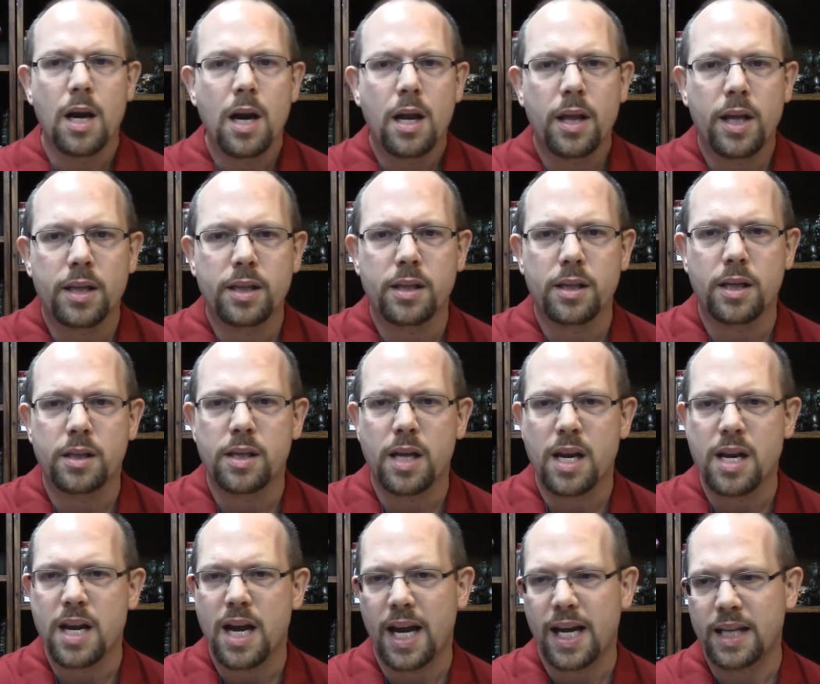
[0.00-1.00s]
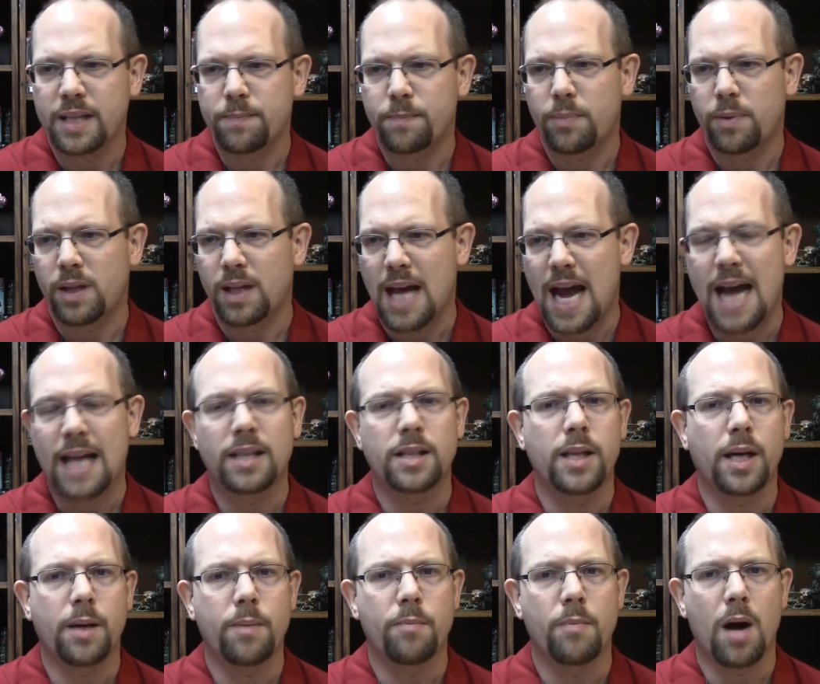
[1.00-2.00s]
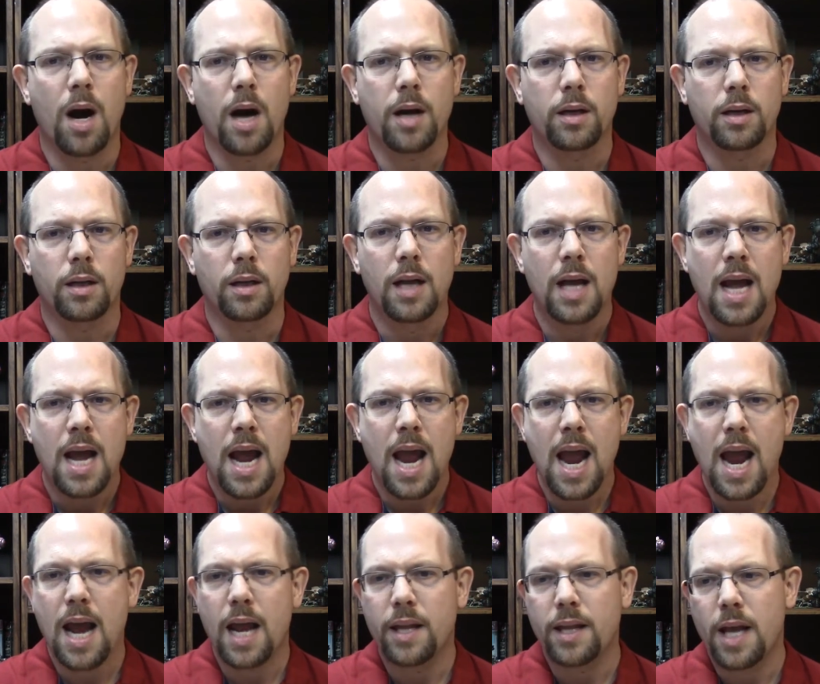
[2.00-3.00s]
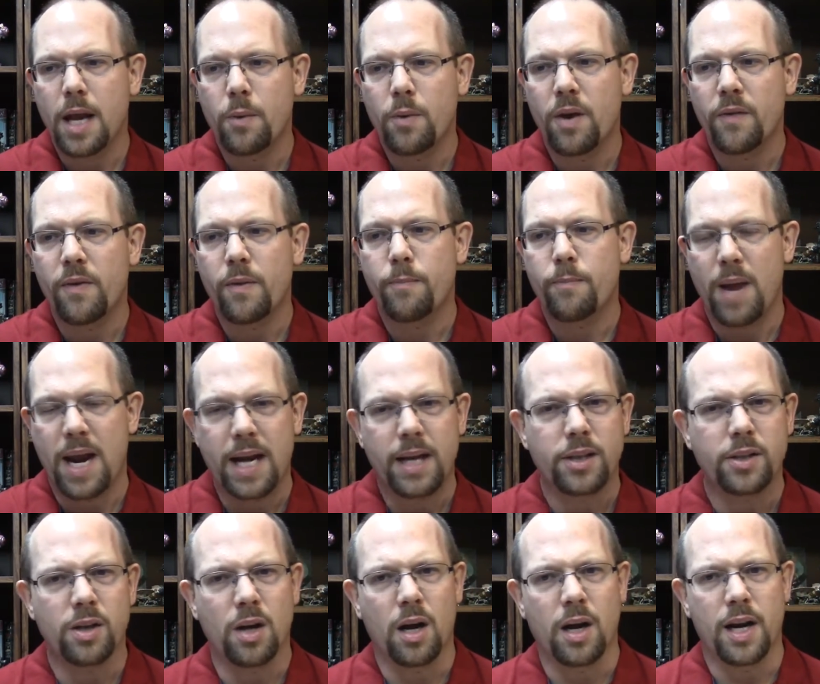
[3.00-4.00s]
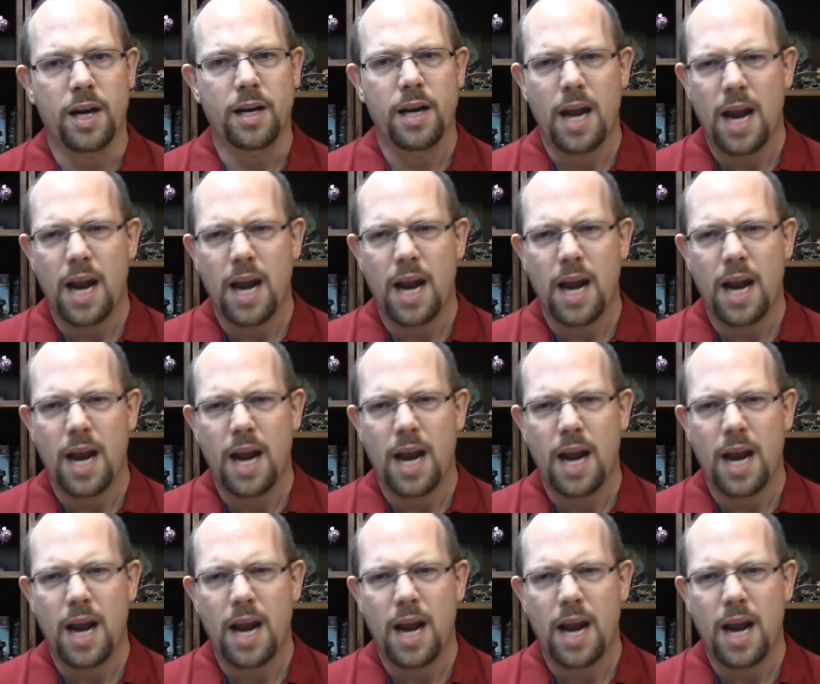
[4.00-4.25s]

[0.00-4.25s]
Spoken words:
This is just a nice plastic model, and then we have a base on it.